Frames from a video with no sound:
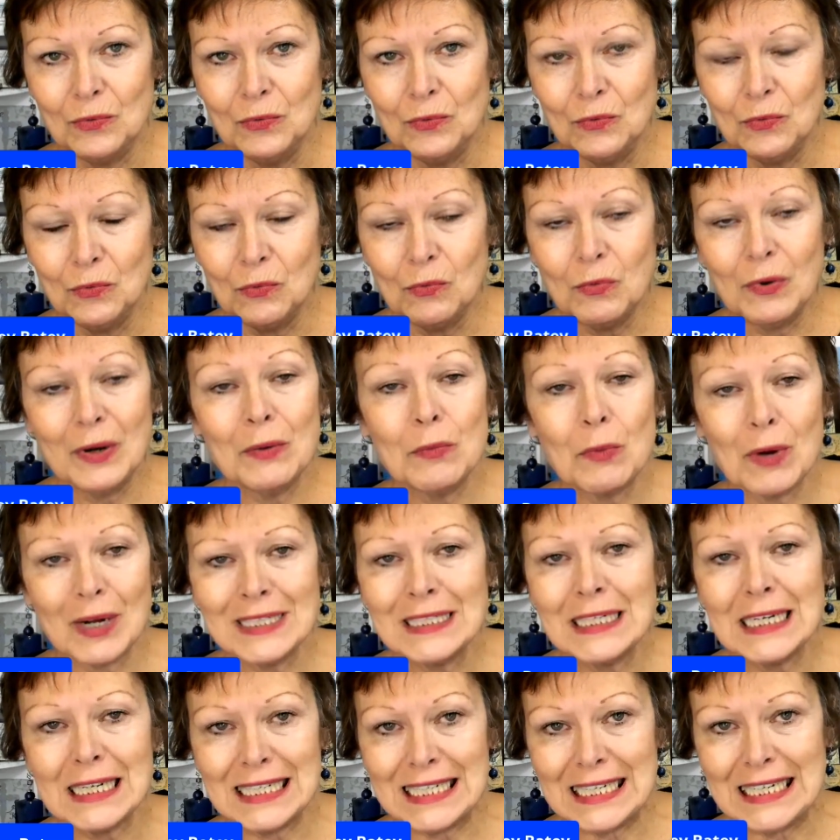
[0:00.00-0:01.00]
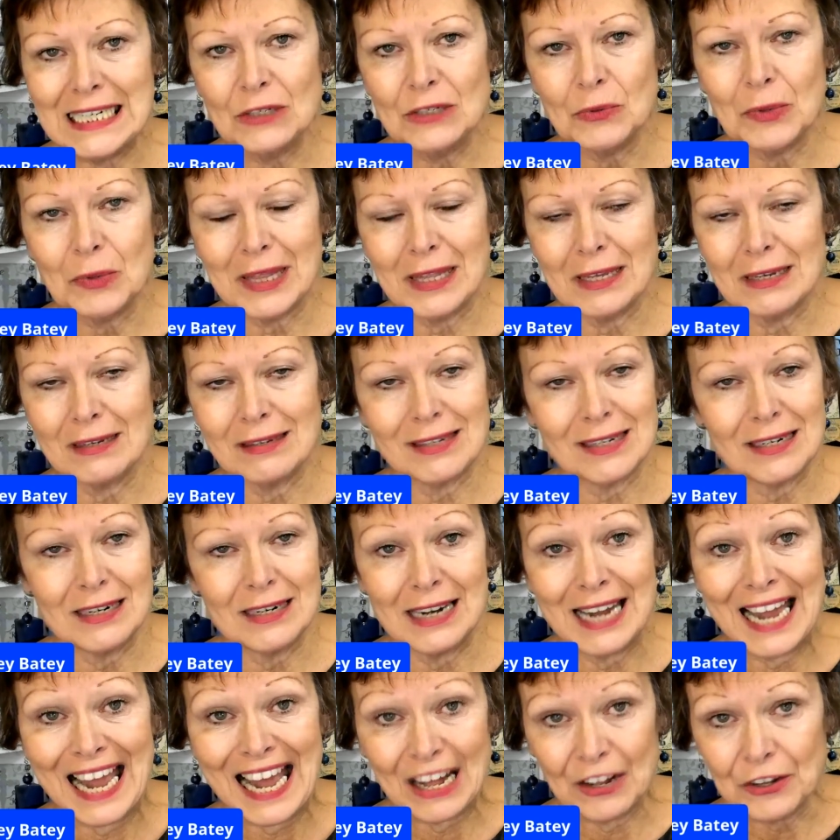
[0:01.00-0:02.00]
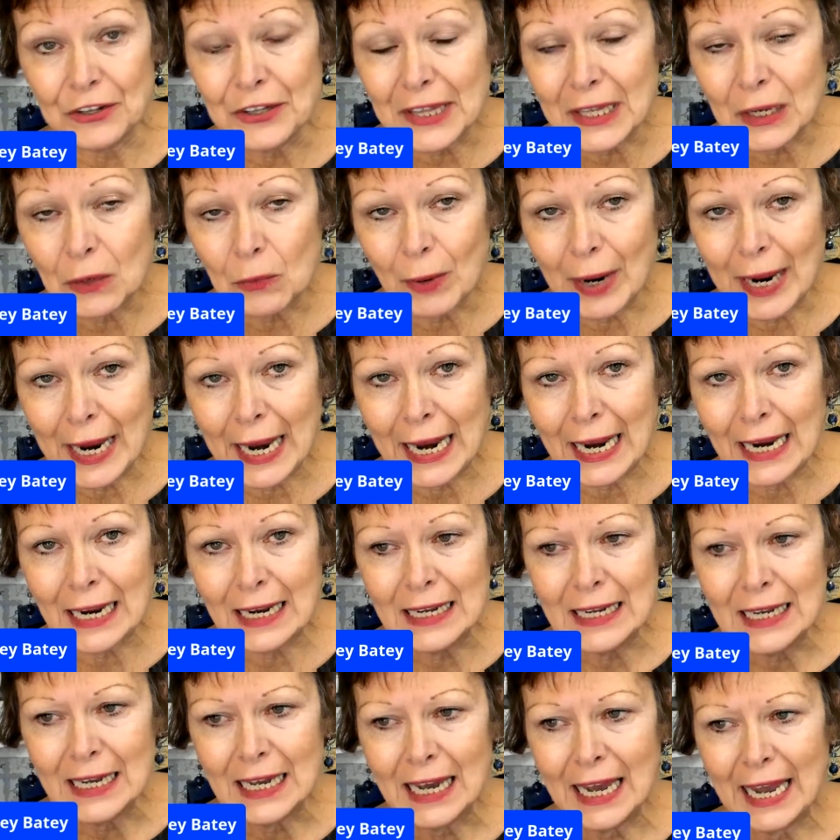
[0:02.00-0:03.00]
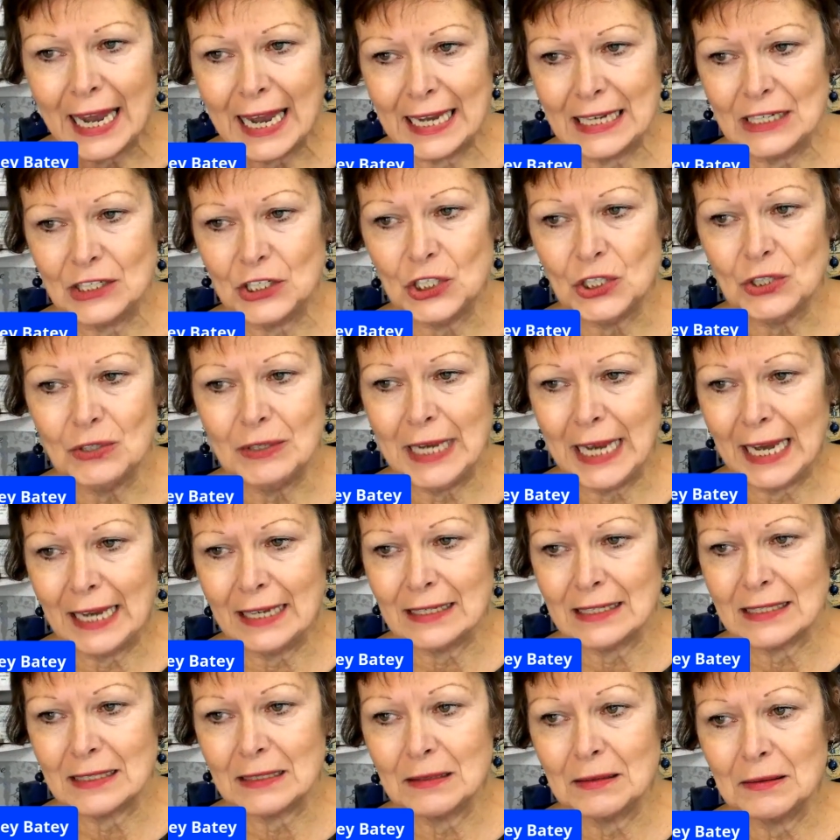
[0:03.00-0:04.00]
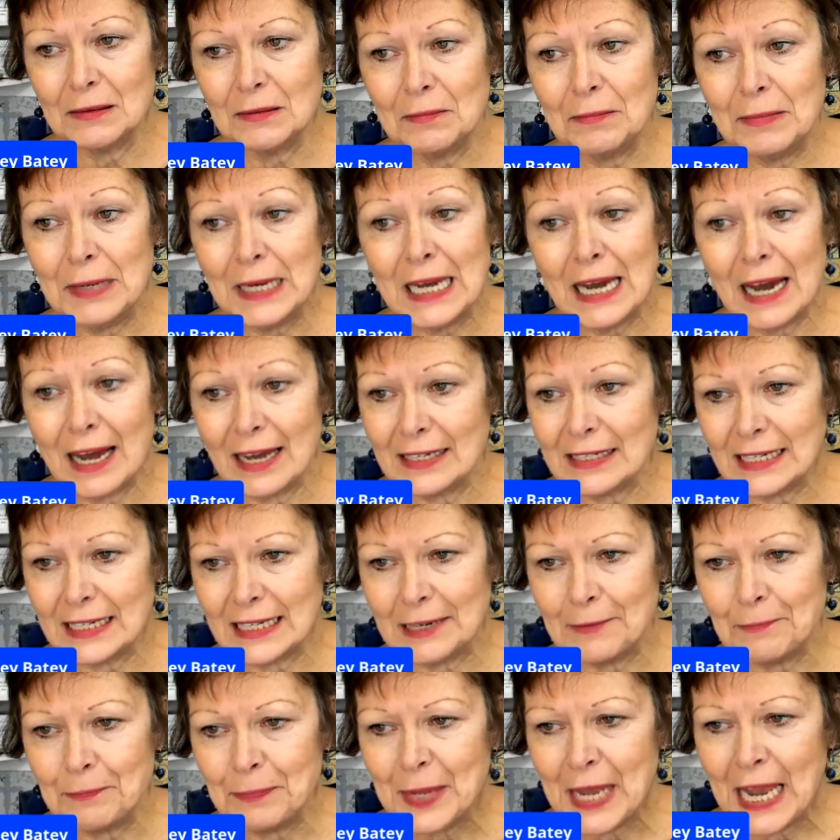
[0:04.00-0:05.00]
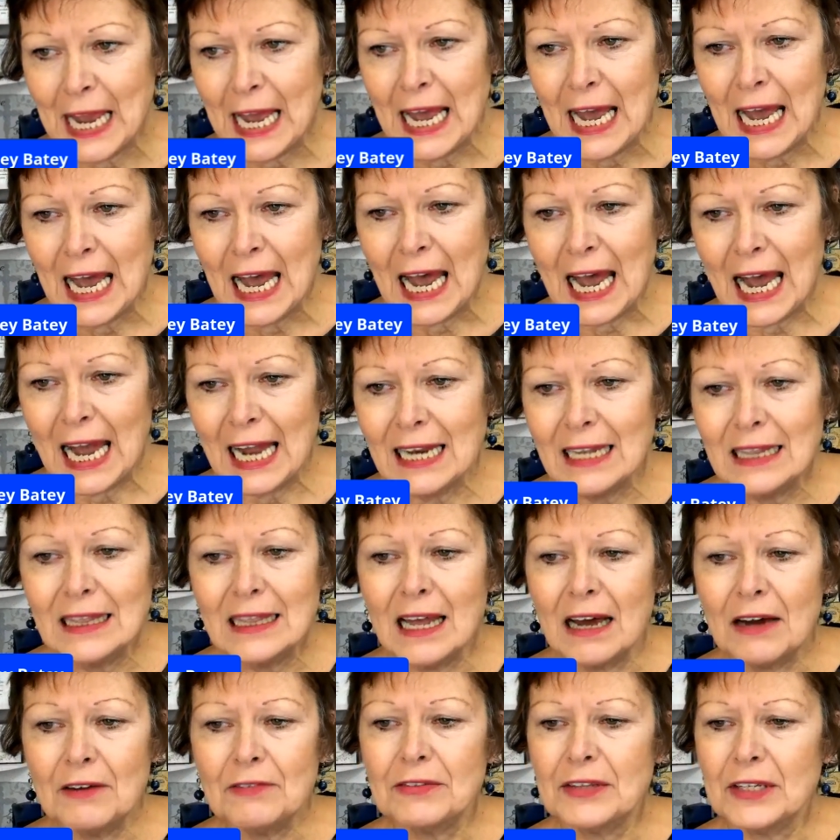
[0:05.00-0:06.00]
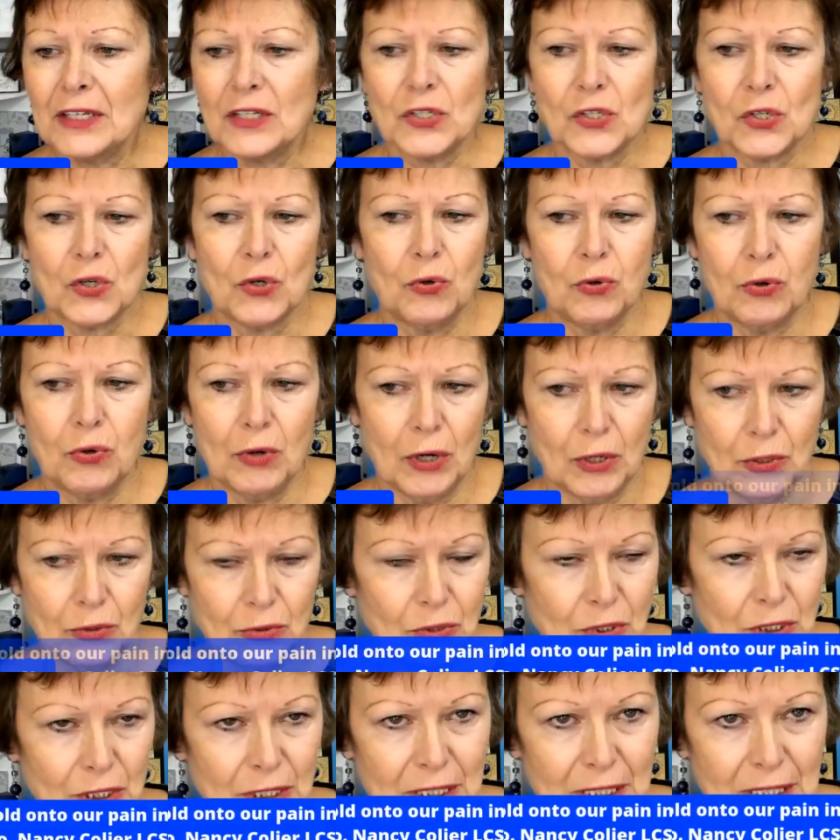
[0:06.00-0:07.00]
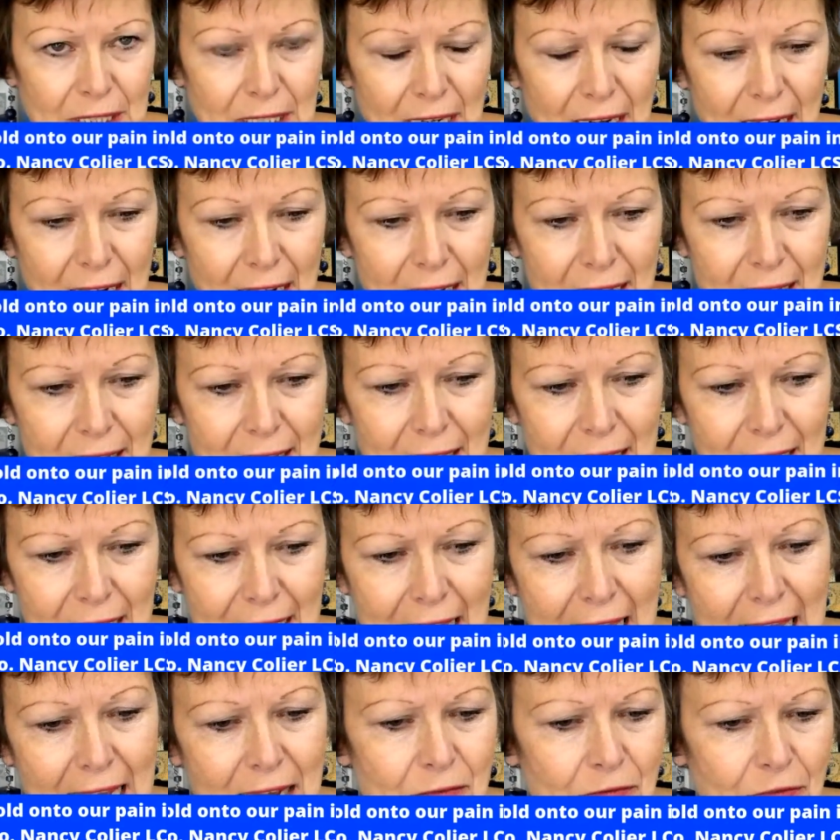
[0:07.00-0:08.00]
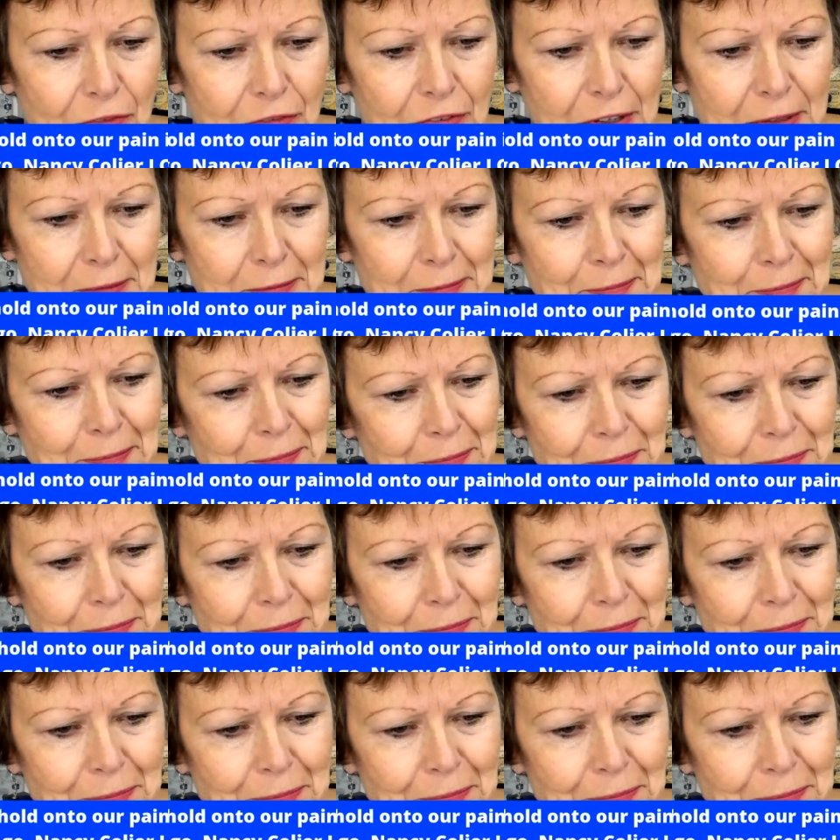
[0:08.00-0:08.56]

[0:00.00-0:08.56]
we want to deal with this in a healthy way and to get beyond it. I love this quote uh, that came from